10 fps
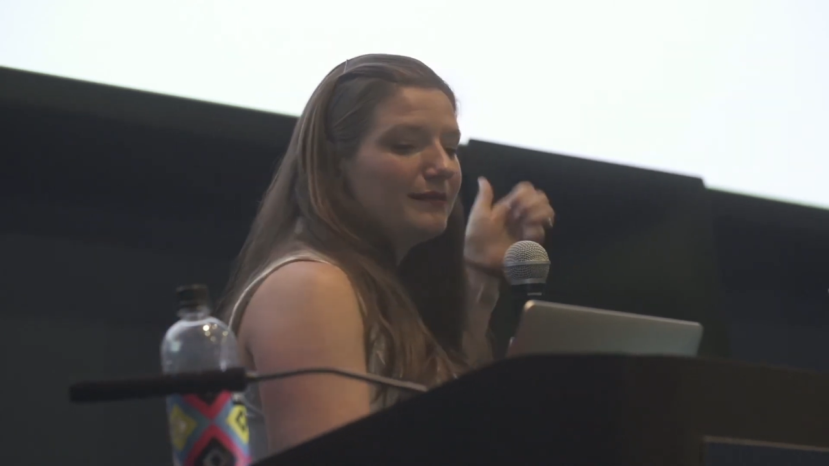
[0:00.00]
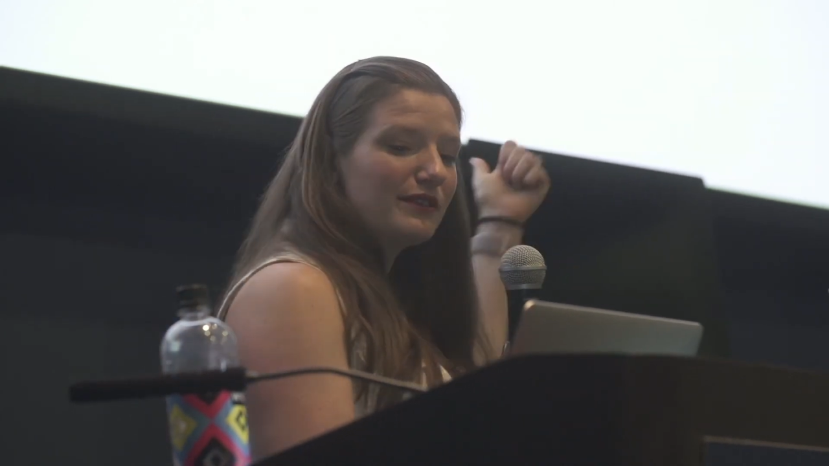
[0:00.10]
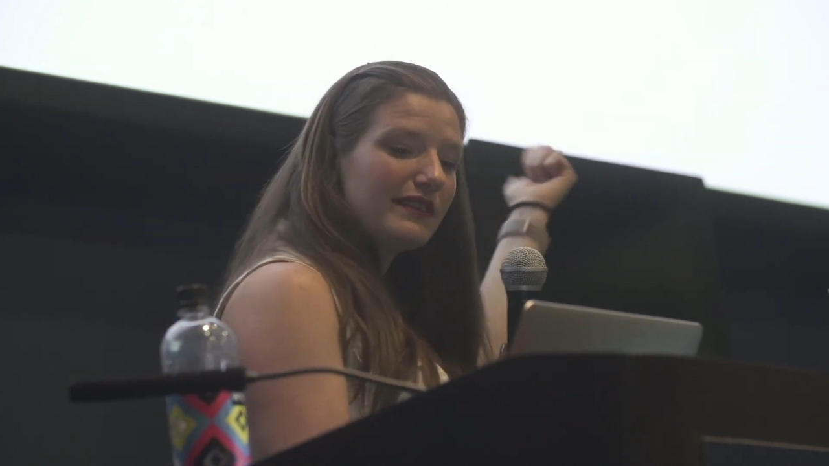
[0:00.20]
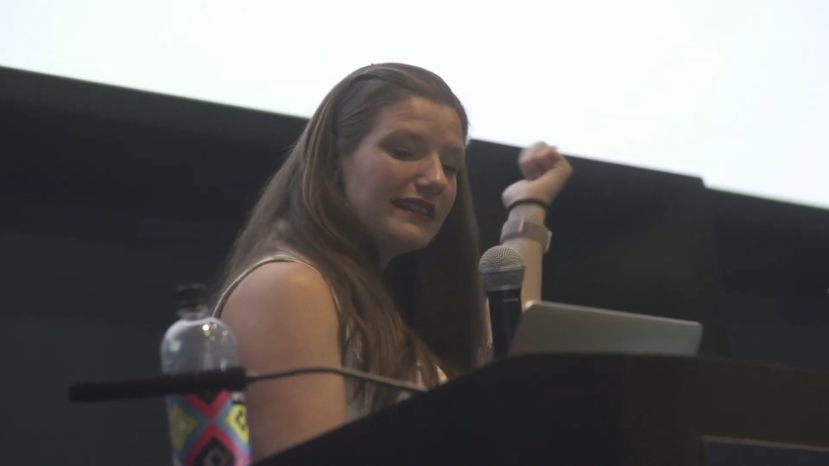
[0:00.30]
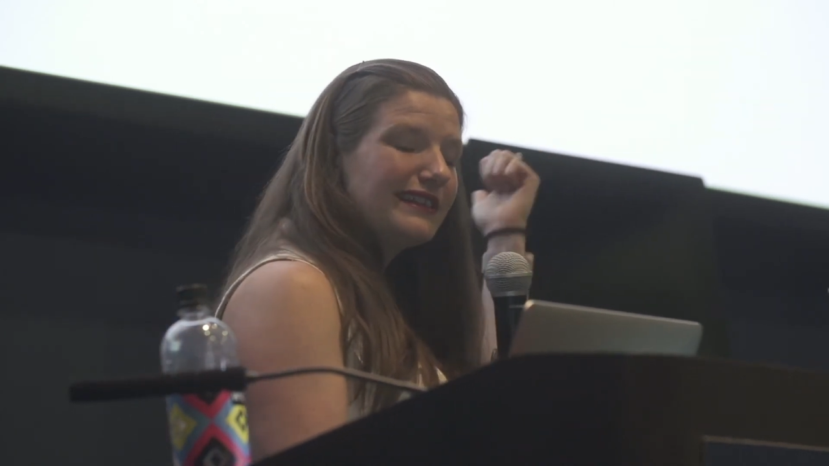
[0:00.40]

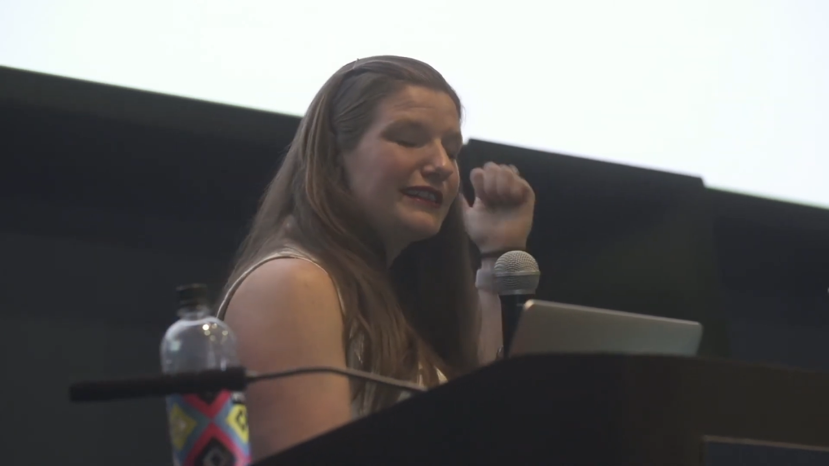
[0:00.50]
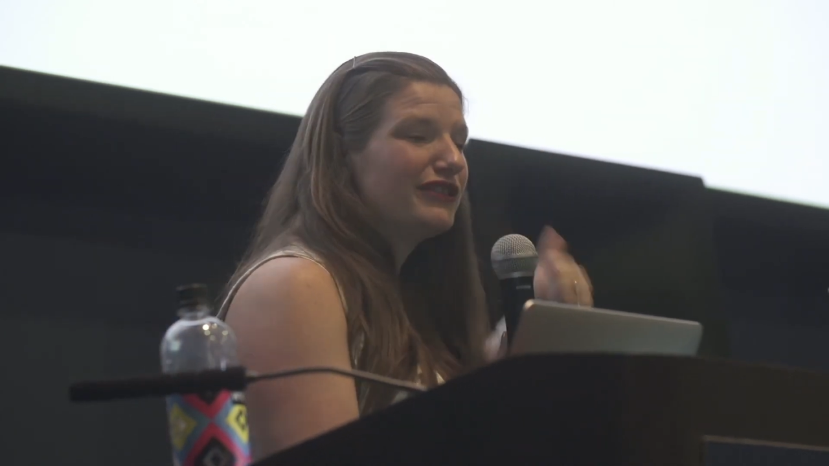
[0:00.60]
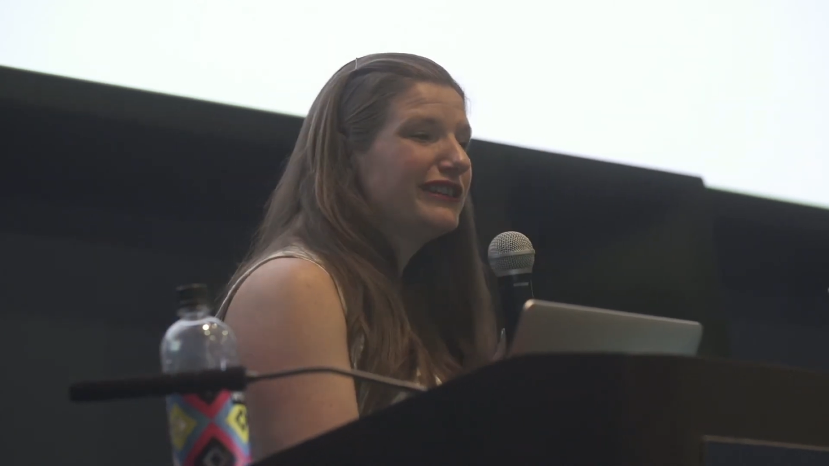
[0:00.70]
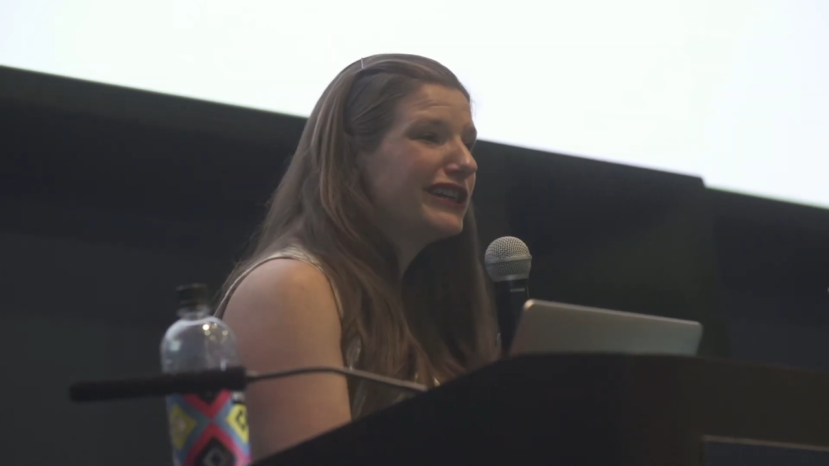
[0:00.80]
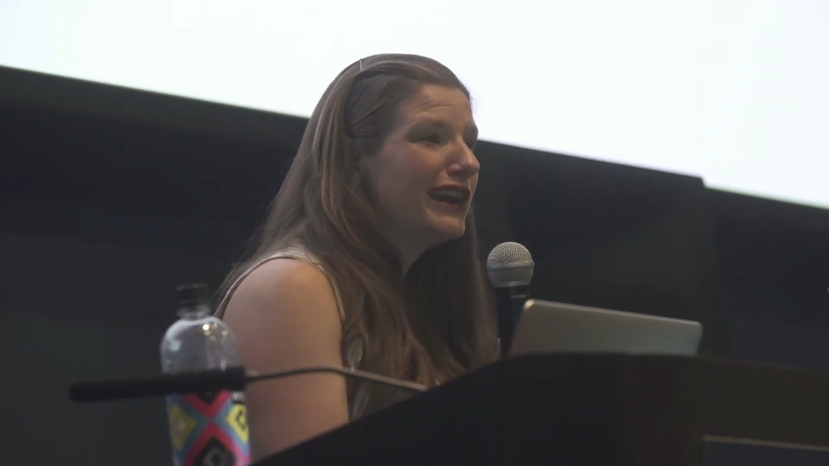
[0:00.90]
So this is a
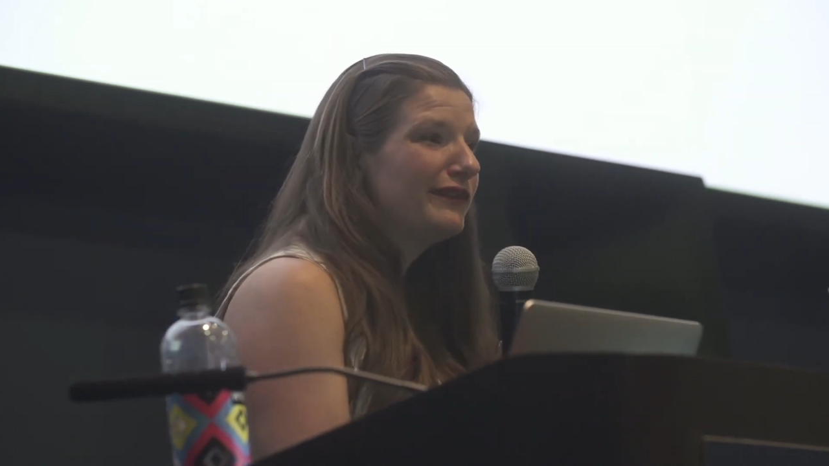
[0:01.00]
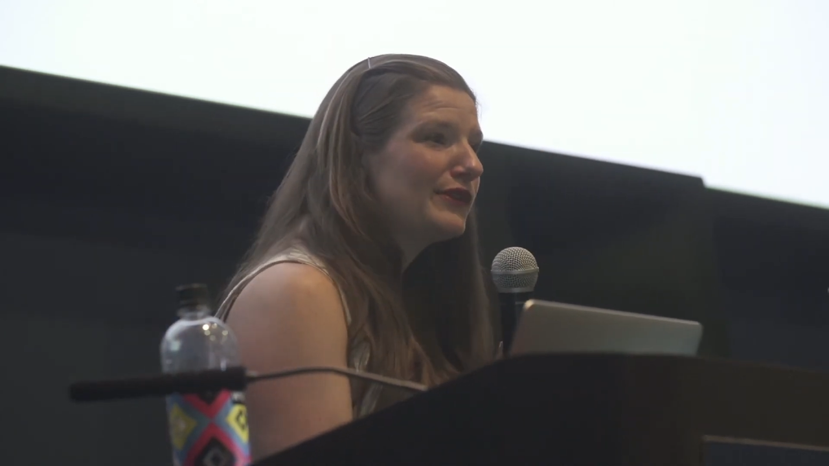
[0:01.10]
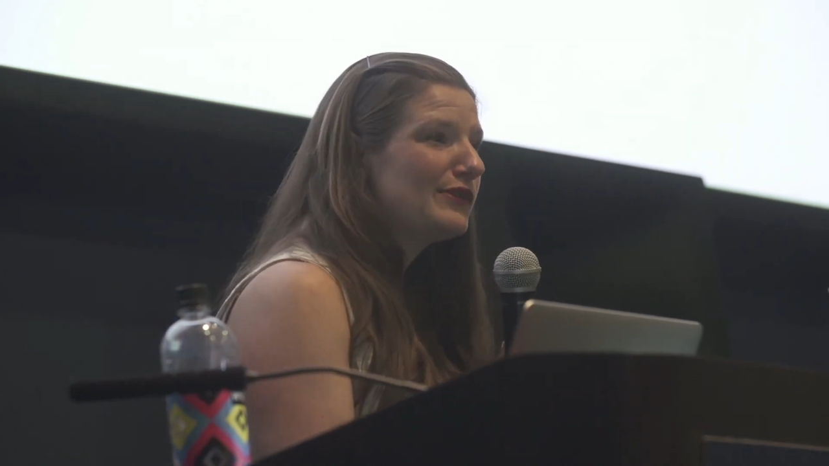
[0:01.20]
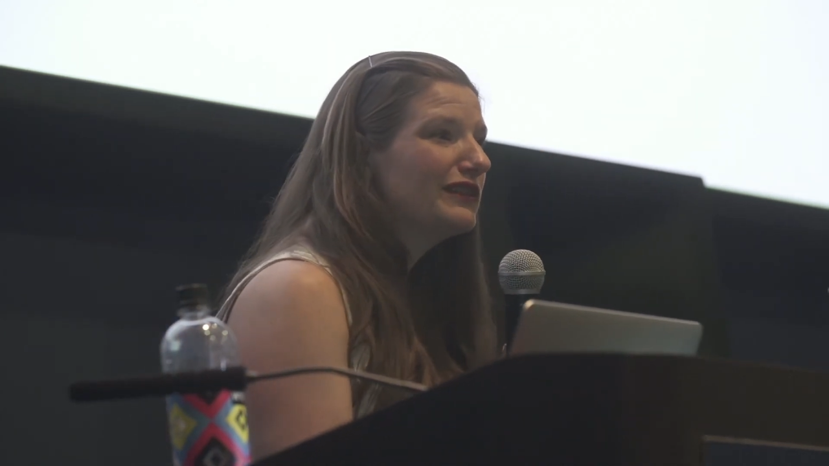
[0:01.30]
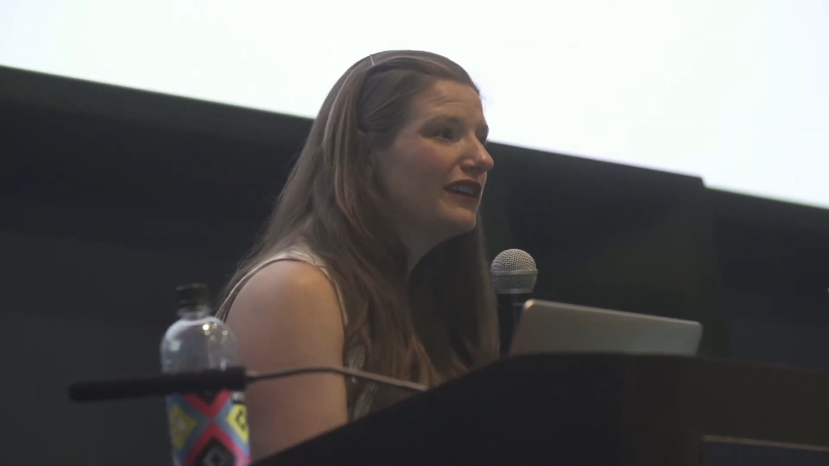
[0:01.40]
screenshot of
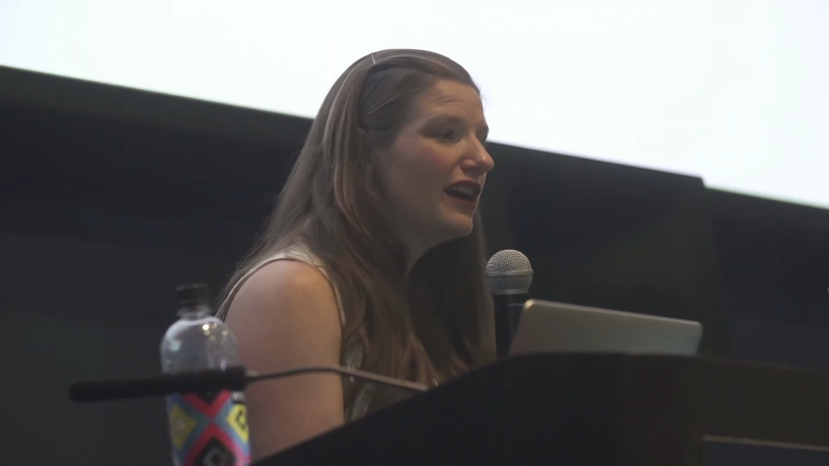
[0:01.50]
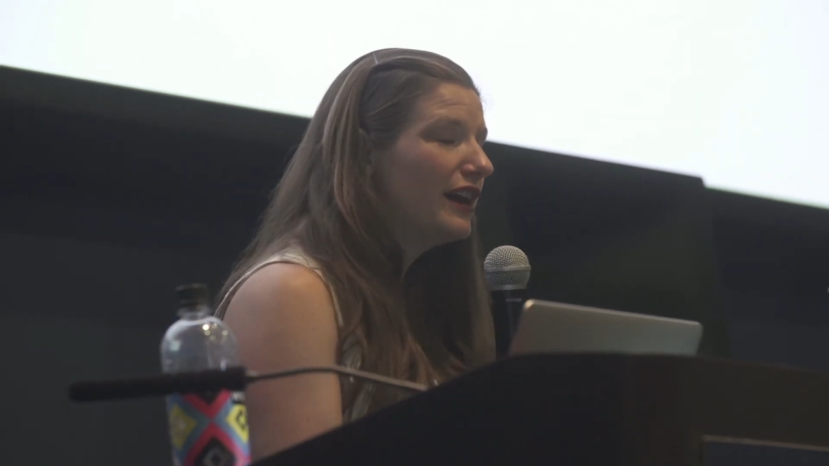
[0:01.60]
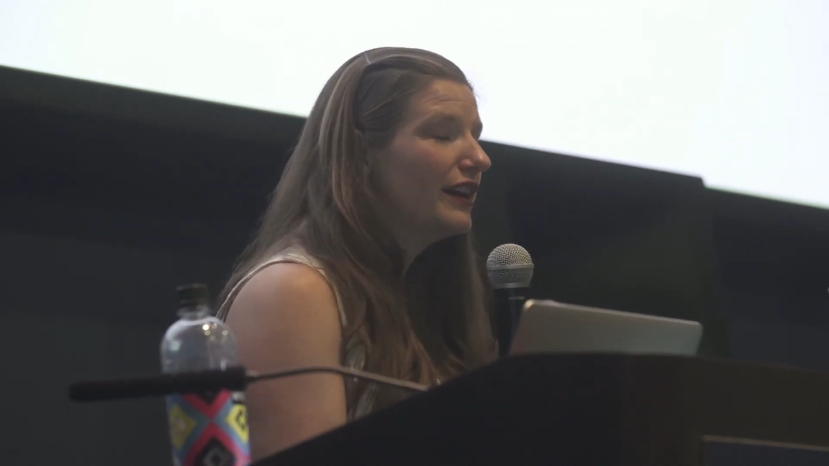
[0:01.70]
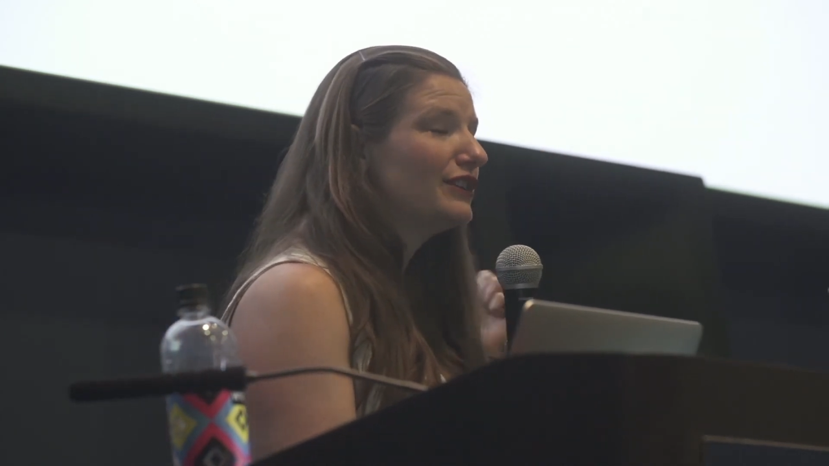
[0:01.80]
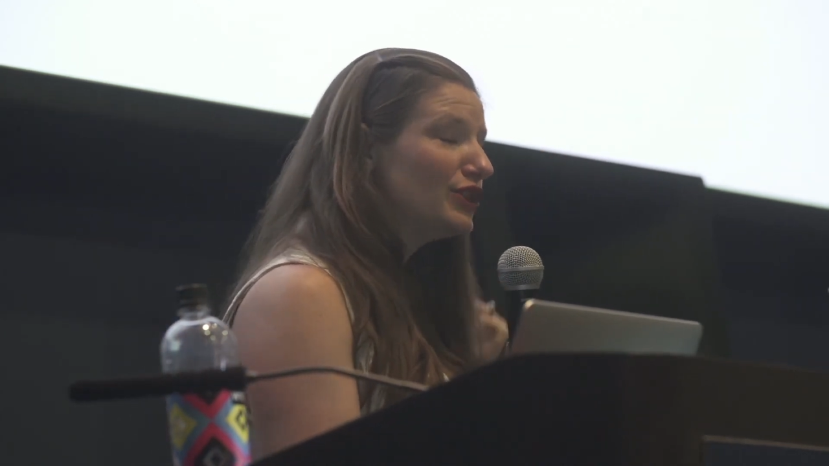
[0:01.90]

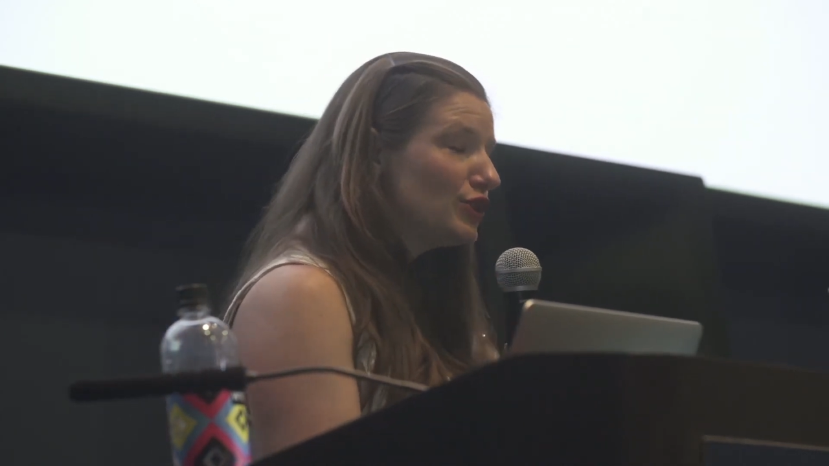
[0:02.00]
a